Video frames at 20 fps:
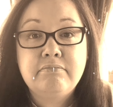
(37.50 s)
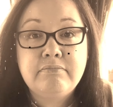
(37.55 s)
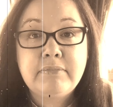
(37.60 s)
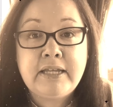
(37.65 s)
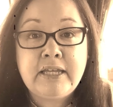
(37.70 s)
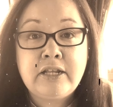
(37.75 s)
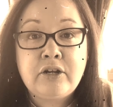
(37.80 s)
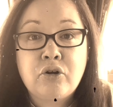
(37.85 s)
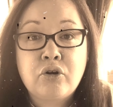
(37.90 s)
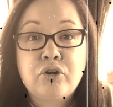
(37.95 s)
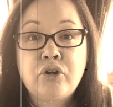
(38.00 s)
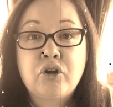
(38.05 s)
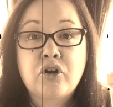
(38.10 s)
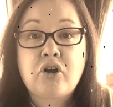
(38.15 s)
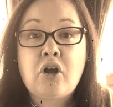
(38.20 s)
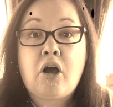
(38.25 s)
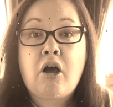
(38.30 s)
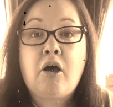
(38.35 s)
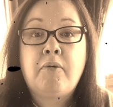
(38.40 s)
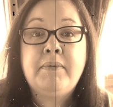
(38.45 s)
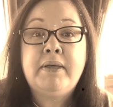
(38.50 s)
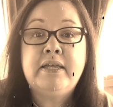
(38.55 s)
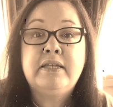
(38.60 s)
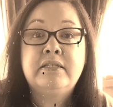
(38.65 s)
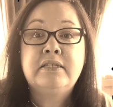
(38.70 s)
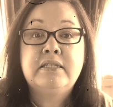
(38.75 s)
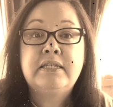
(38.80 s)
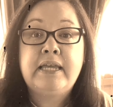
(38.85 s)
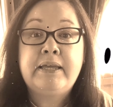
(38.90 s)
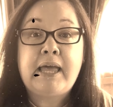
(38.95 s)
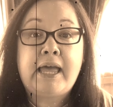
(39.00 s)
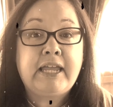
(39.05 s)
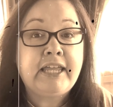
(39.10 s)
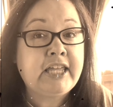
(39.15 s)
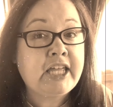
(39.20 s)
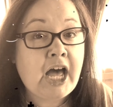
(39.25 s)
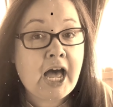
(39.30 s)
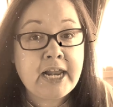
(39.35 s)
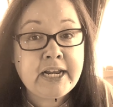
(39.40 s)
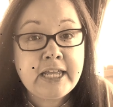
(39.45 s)
enter your comments,
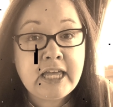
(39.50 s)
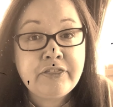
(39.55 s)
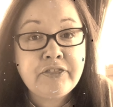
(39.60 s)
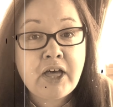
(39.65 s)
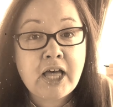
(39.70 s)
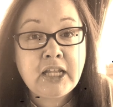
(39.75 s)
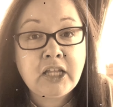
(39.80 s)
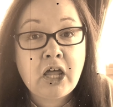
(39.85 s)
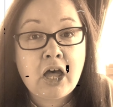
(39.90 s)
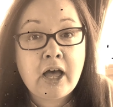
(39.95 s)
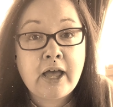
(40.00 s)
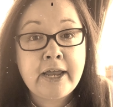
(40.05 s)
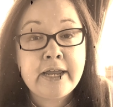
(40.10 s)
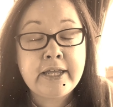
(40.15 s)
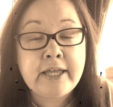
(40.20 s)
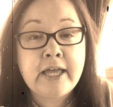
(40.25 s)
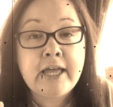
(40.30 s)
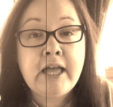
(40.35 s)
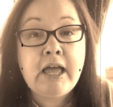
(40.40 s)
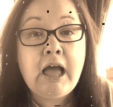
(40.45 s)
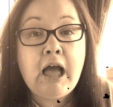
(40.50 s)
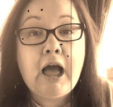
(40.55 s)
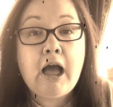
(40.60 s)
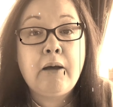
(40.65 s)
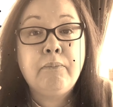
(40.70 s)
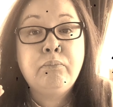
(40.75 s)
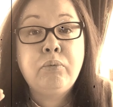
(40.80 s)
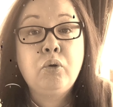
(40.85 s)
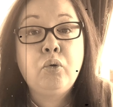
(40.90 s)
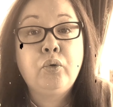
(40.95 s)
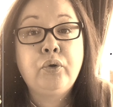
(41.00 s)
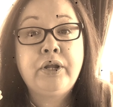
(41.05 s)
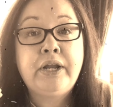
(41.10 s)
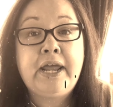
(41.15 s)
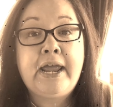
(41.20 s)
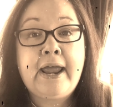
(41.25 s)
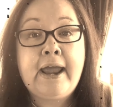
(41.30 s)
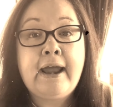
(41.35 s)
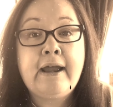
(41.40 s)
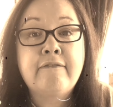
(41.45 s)
gotta hit that like. I'm pulling
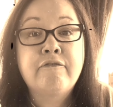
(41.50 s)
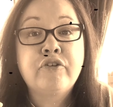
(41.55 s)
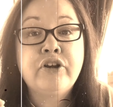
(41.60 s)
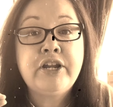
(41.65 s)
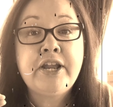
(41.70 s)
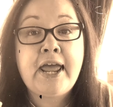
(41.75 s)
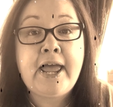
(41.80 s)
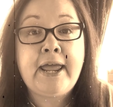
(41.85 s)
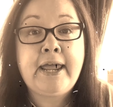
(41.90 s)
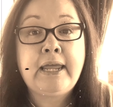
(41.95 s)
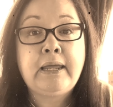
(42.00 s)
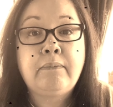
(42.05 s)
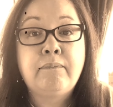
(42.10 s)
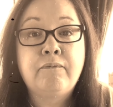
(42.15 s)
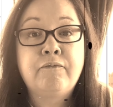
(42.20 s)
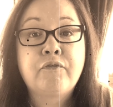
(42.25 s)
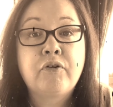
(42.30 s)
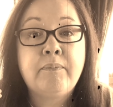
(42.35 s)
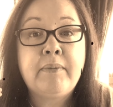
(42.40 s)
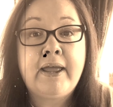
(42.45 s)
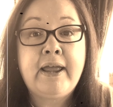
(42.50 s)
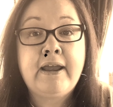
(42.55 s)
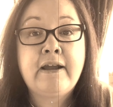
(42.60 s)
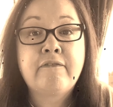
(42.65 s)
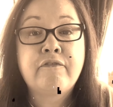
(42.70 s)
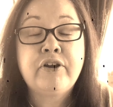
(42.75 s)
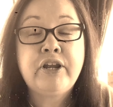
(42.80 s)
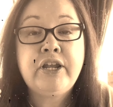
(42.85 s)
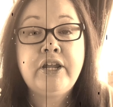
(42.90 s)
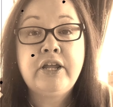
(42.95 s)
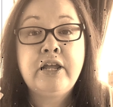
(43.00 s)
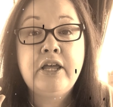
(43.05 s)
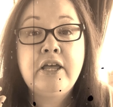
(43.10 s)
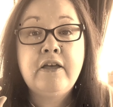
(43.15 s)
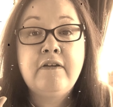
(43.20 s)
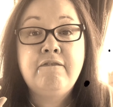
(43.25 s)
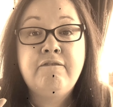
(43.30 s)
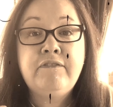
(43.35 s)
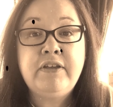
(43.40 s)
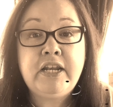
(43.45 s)
every name from every
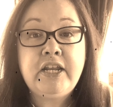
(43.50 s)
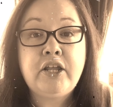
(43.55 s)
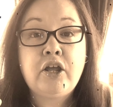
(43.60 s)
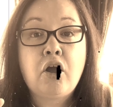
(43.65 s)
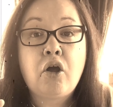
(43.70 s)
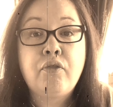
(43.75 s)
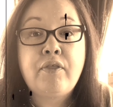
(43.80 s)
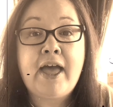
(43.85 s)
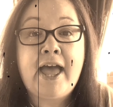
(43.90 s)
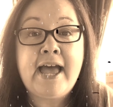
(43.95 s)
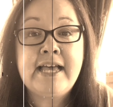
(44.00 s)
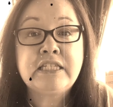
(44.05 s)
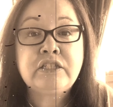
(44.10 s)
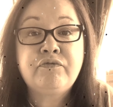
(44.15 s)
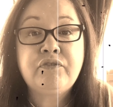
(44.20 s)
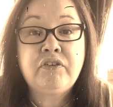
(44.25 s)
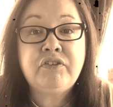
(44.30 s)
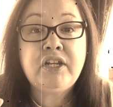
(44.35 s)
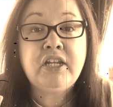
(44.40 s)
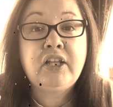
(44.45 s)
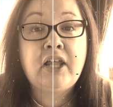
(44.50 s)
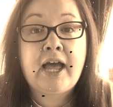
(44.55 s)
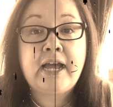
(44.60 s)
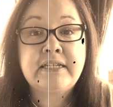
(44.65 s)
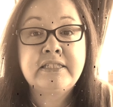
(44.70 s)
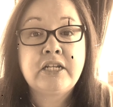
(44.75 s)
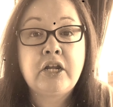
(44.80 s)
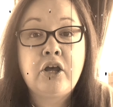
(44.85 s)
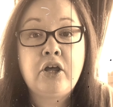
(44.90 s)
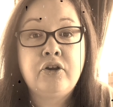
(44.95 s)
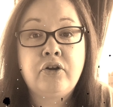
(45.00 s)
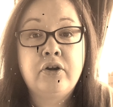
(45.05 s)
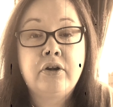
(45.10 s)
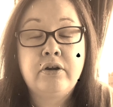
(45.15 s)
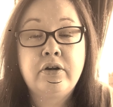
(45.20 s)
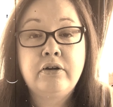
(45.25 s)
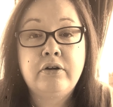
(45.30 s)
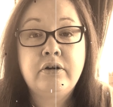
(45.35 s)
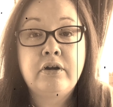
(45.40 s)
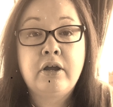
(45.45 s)
video that has 50 likes, 100
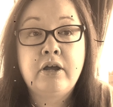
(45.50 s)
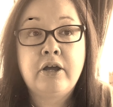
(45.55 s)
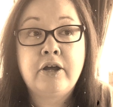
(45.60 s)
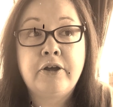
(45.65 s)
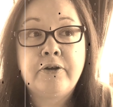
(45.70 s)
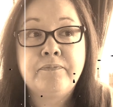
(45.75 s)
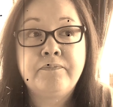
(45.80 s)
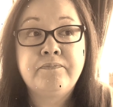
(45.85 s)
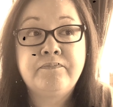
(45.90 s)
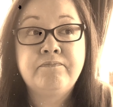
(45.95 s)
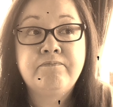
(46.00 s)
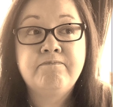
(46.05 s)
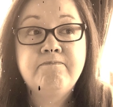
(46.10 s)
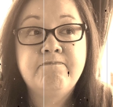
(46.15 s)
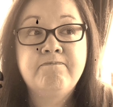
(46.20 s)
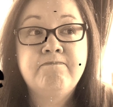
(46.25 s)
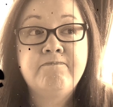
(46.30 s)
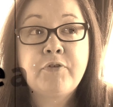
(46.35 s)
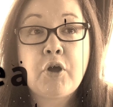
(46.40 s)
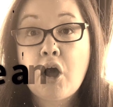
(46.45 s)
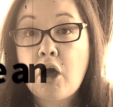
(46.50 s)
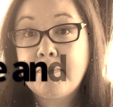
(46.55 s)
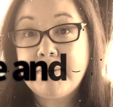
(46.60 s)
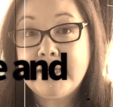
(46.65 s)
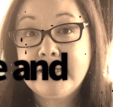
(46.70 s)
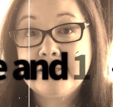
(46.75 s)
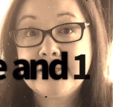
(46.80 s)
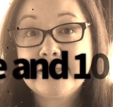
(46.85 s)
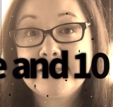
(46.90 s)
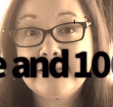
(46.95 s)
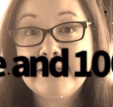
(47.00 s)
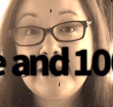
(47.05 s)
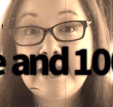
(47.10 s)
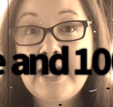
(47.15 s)
um, comments.